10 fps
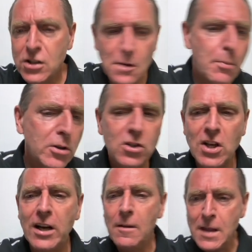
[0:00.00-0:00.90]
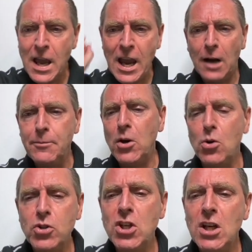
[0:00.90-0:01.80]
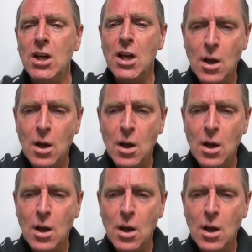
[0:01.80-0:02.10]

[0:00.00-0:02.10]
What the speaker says: Support the channel. Help the OG.